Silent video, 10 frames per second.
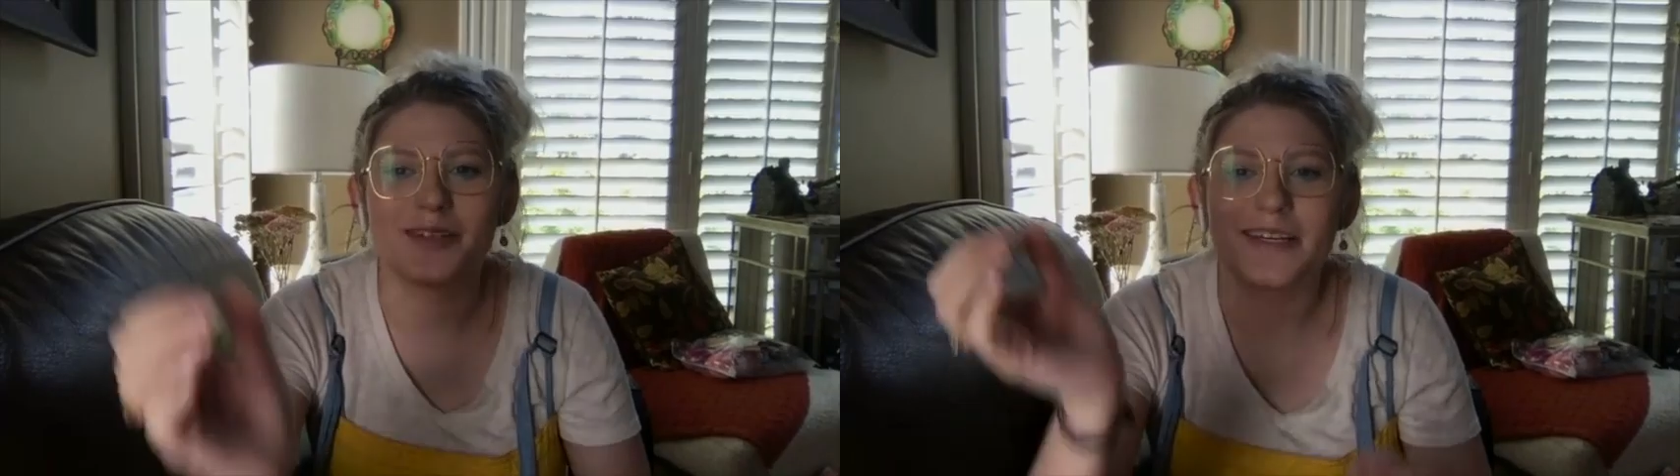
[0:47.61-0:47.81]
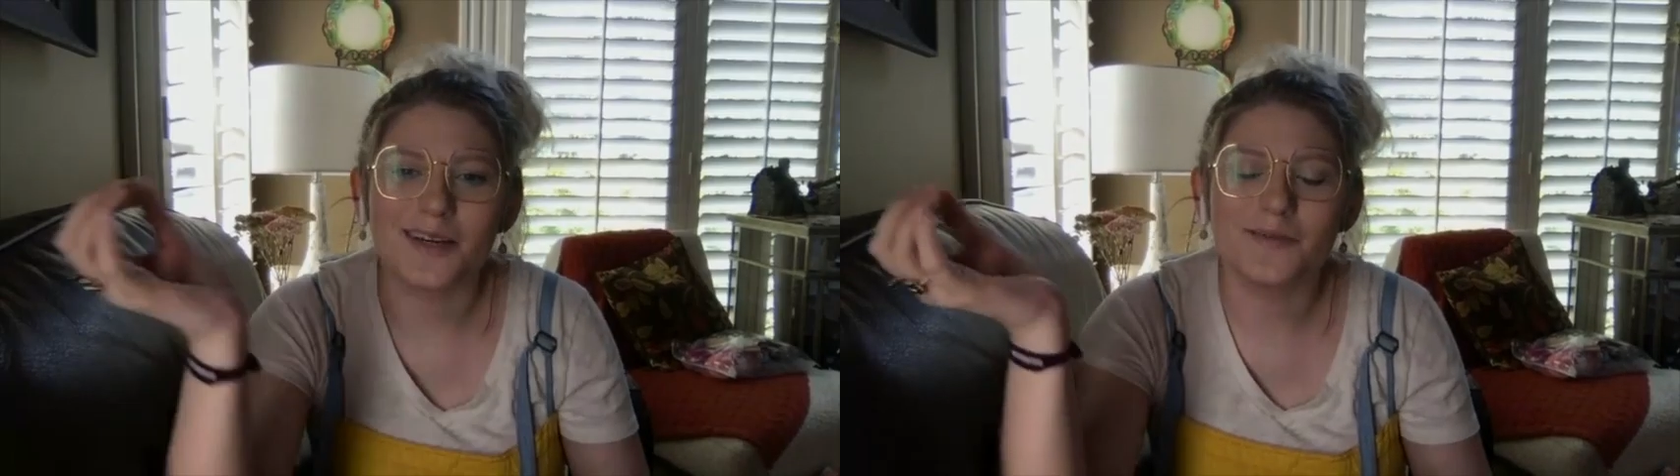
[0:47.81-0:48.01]
So I
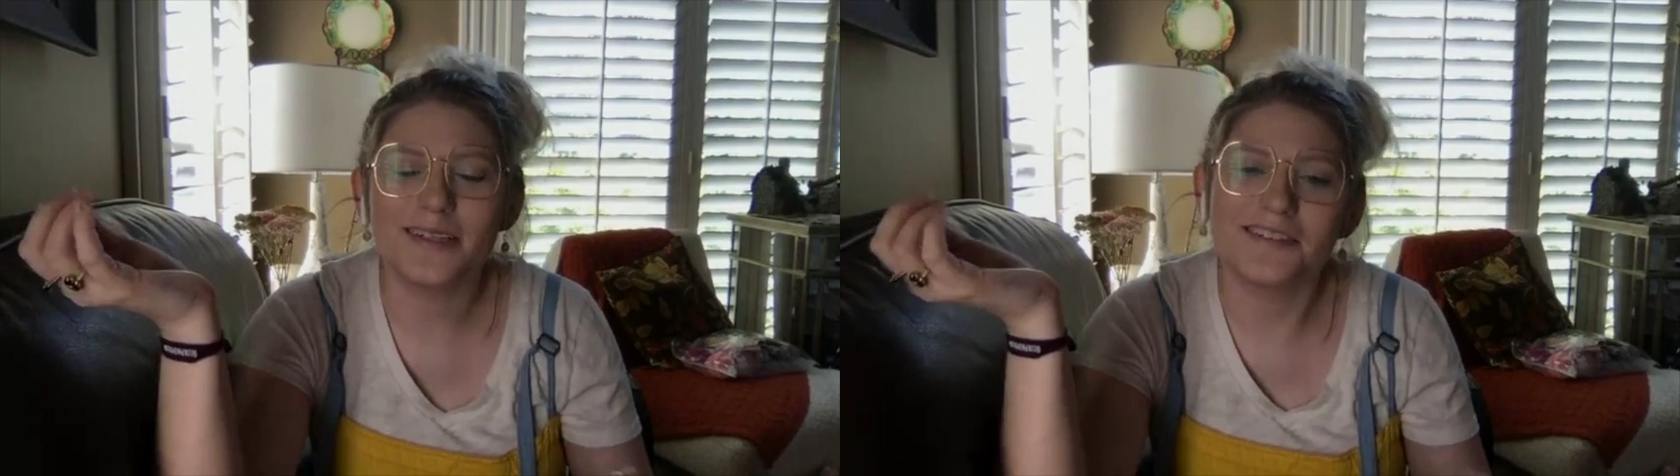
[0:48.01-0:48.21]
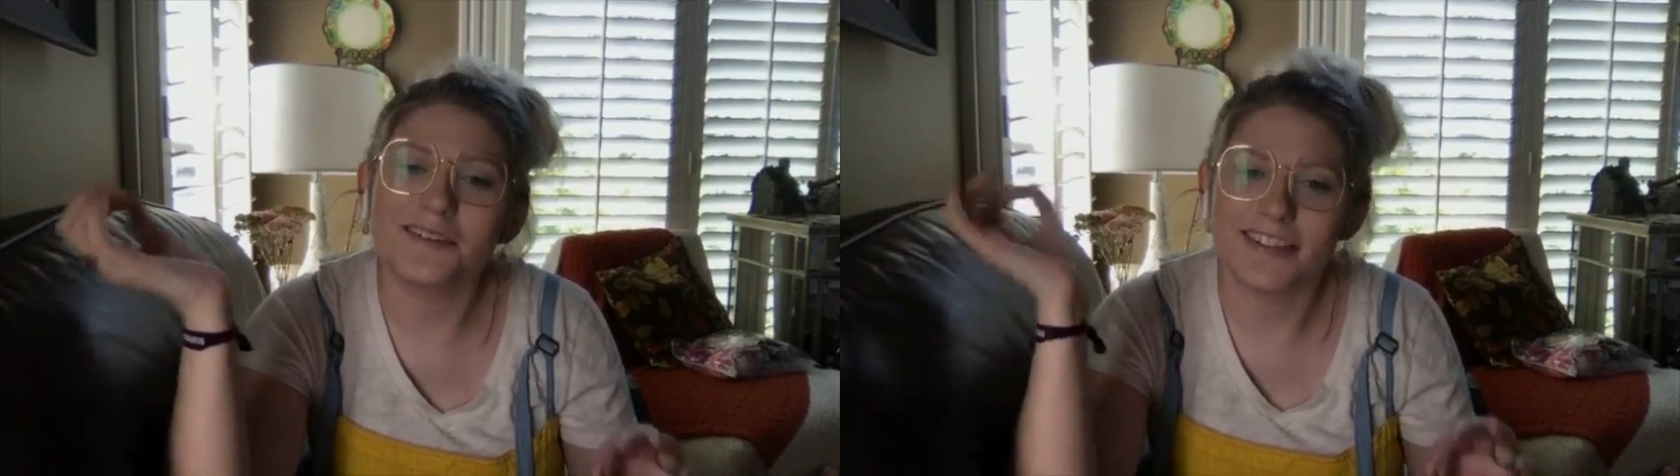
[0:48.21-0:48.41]
can't believe
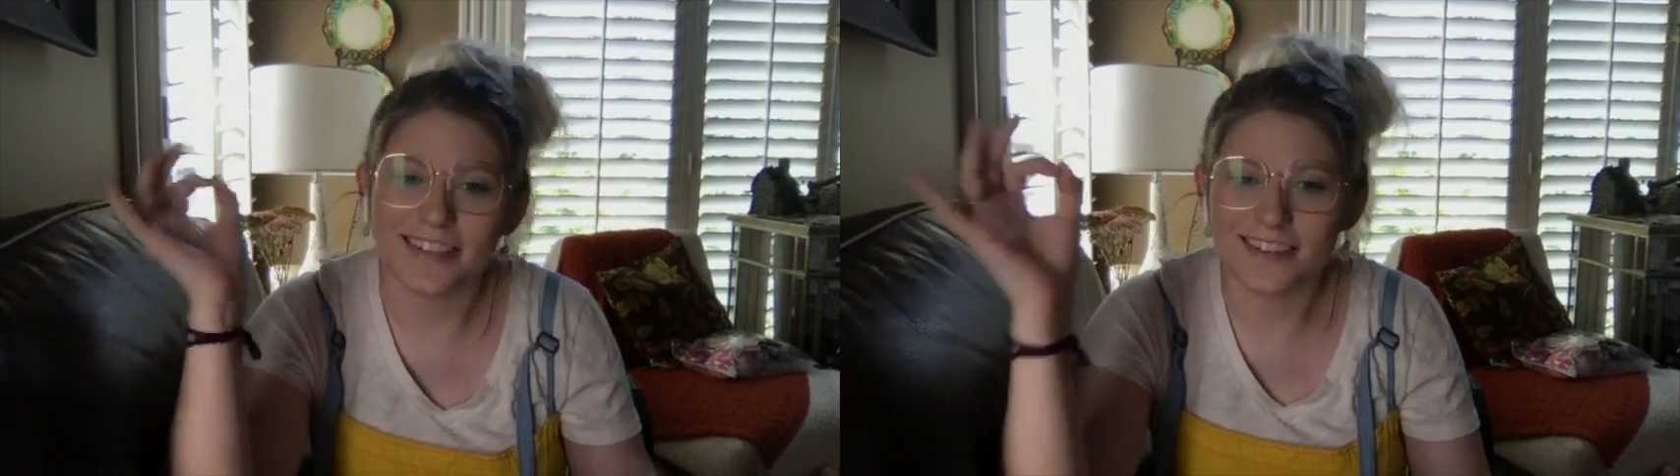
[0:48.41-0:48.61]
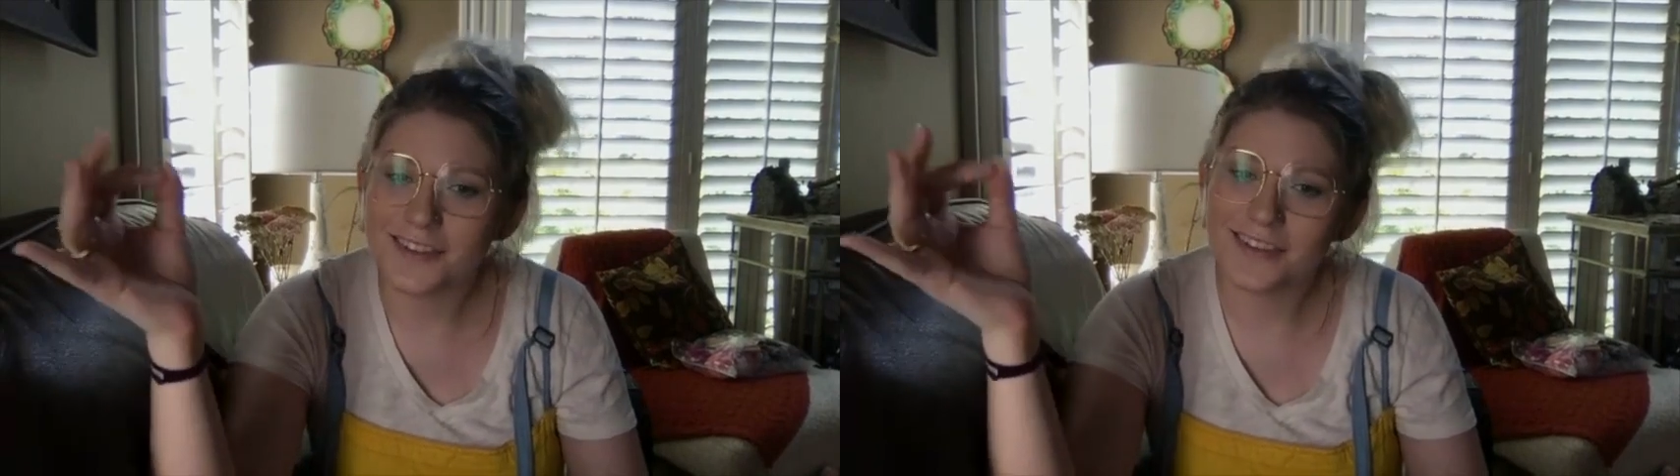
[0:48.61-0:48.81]
that we're this
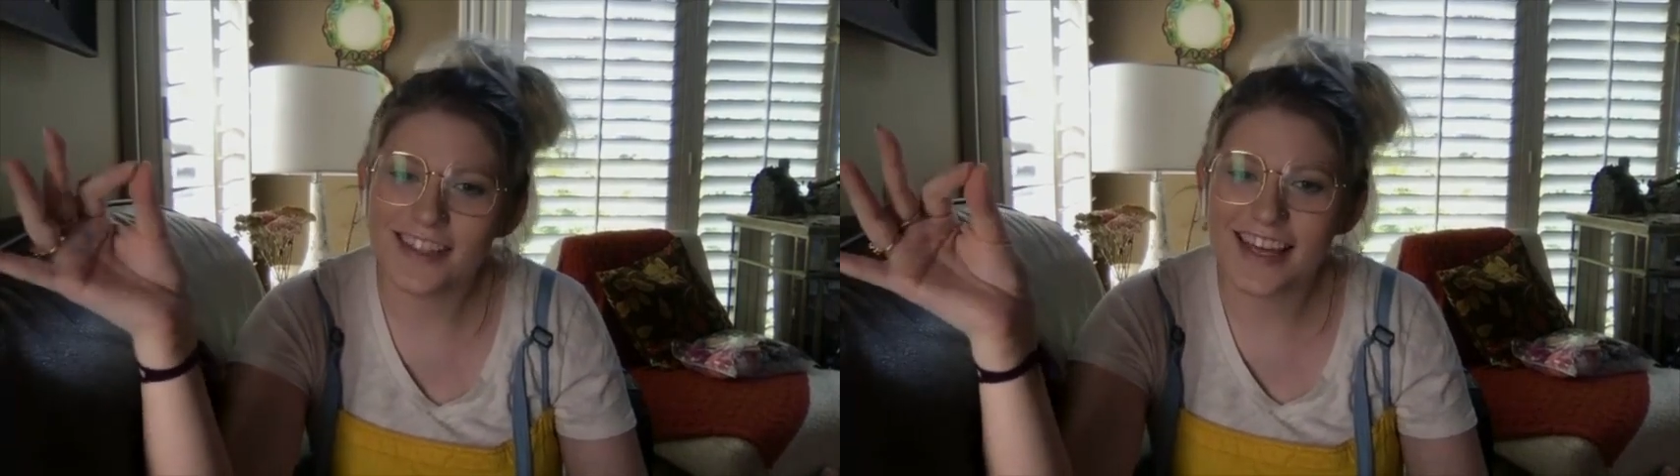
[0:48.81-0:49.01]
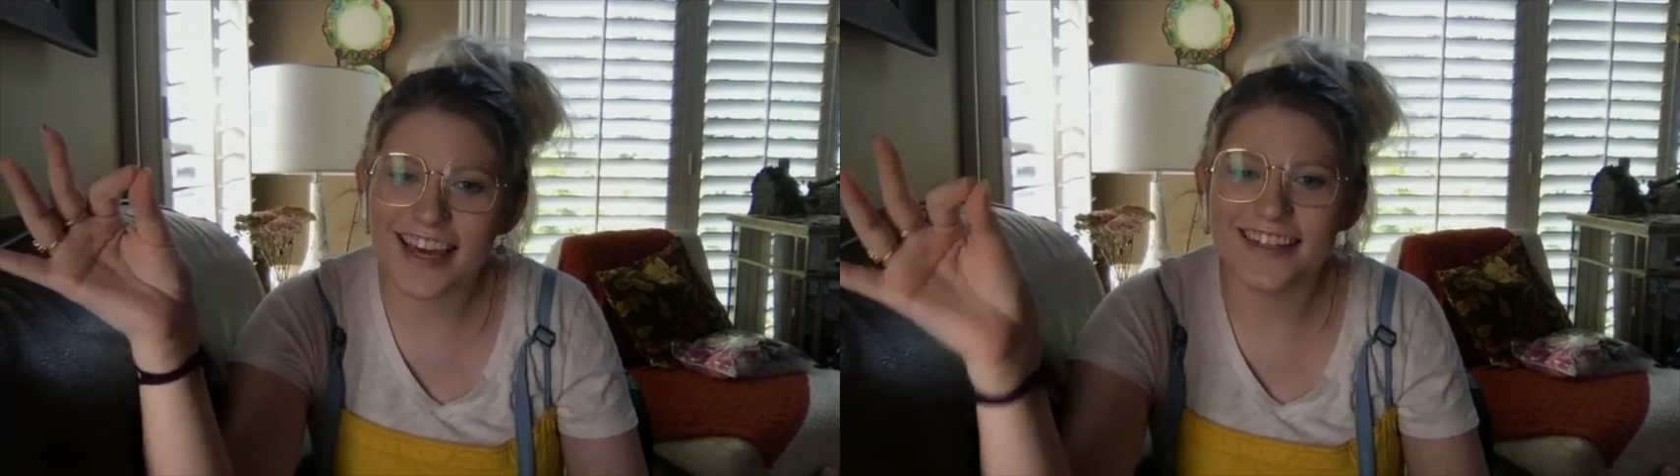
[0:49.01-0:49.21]
close to the
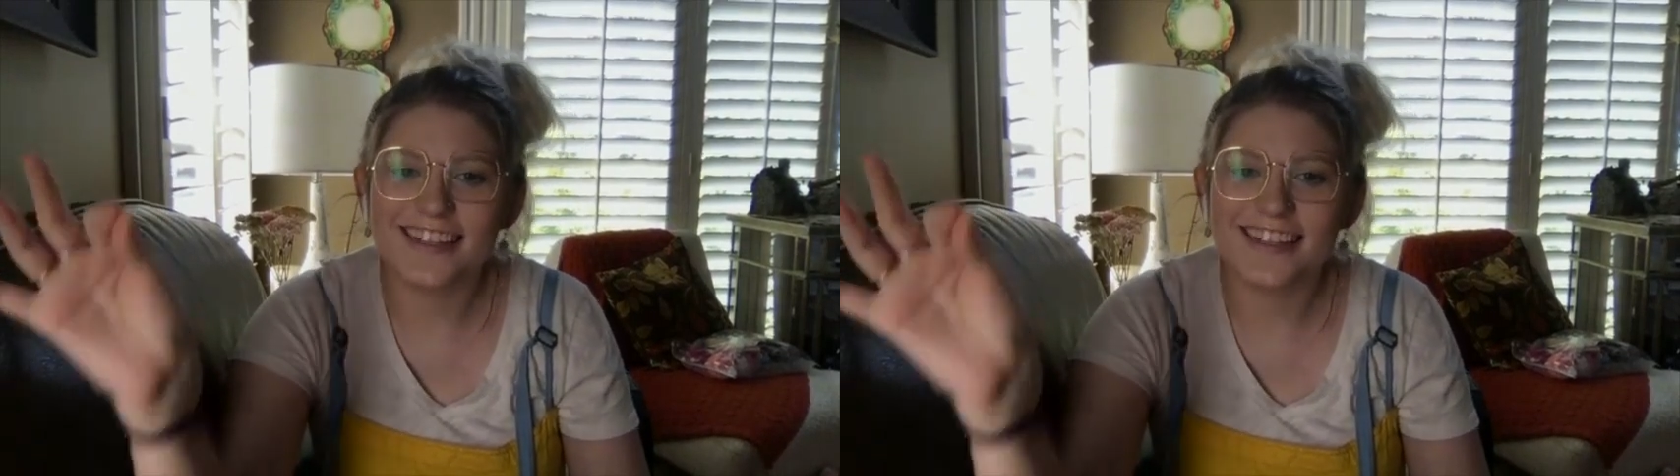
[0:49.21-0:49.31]
end.